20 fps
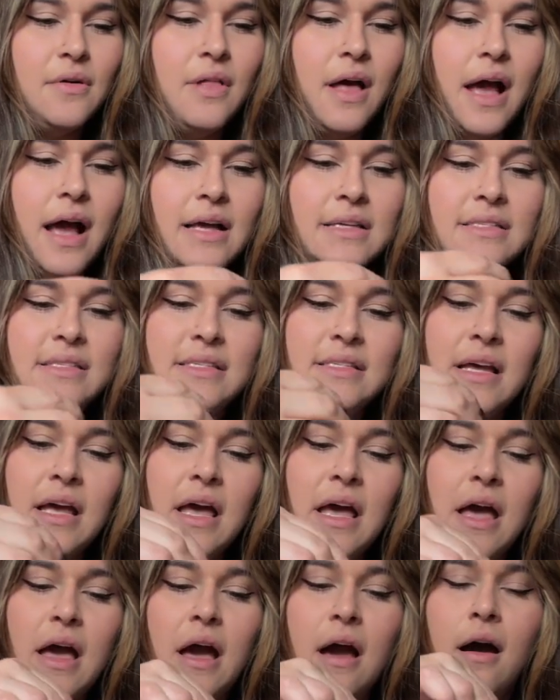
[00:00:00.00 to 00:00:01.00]
glass,
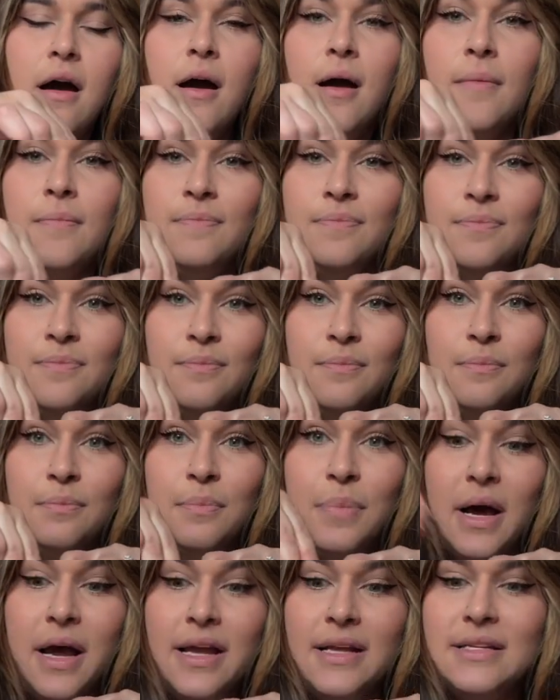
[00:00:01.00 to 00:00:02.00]

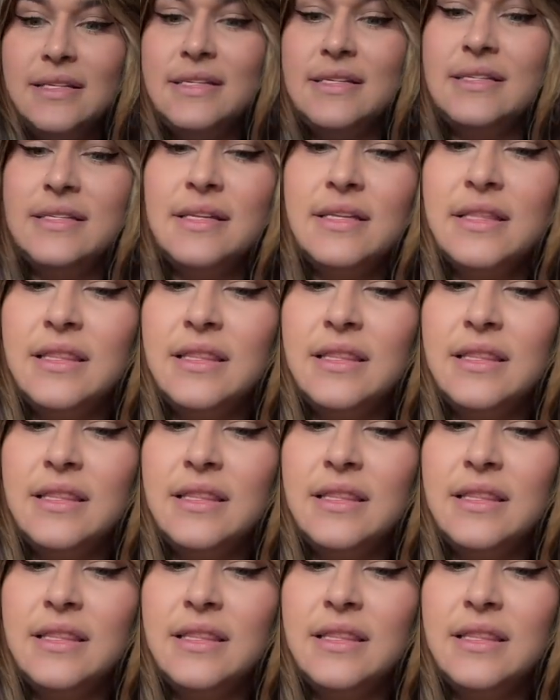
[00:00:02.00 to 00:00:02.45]
but